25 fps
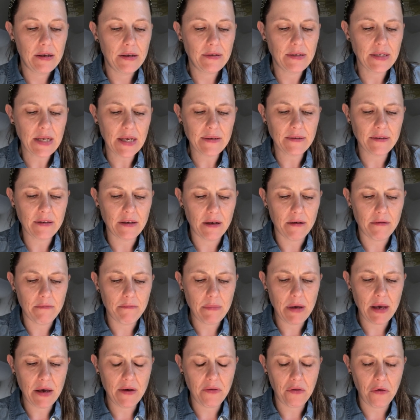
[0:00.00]
"Tessa,"
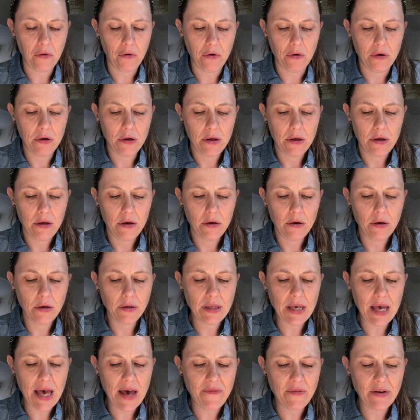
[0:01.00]
Meg thought.
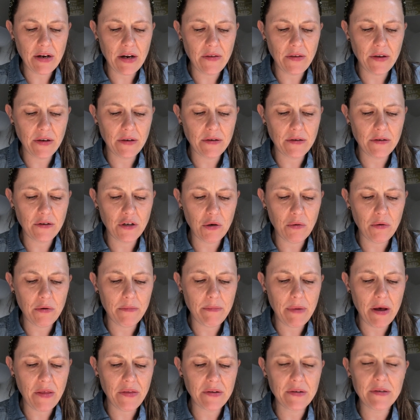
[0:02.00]
"Could that have anything to do
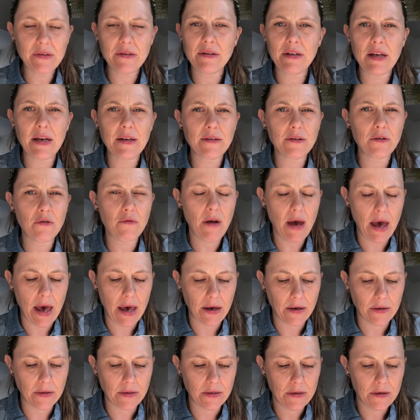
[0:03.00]
with Mother's
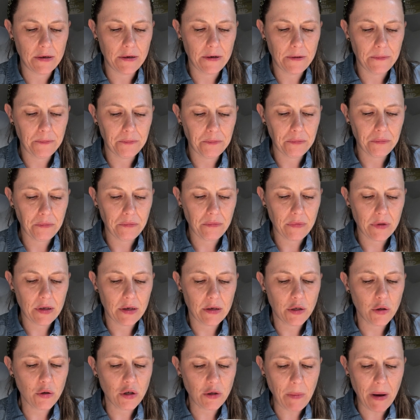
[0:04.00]
tesseract?"
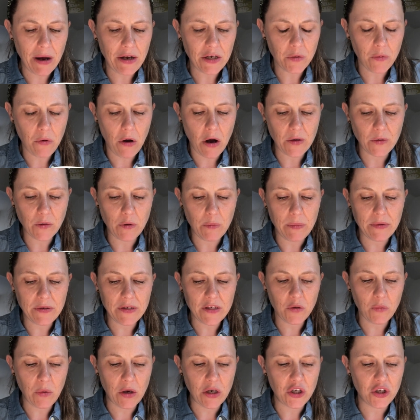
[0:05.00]
She was about to ask when
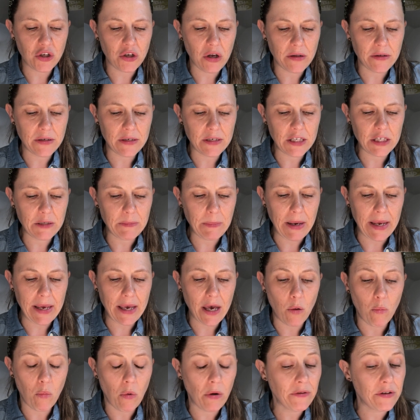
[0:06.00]
Mrs. Witch started to
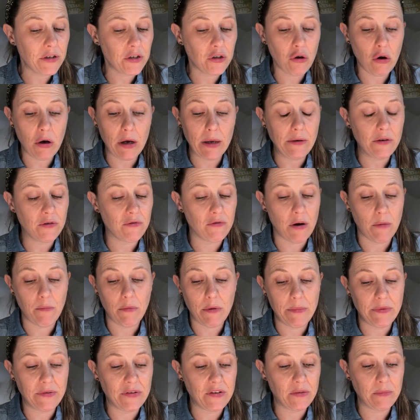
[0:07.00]
speak and wanted not to interrupt
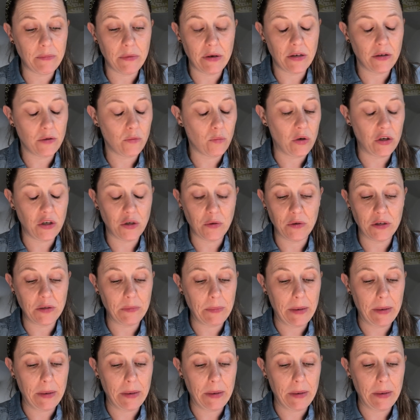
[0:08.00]
when Mrs. Witch was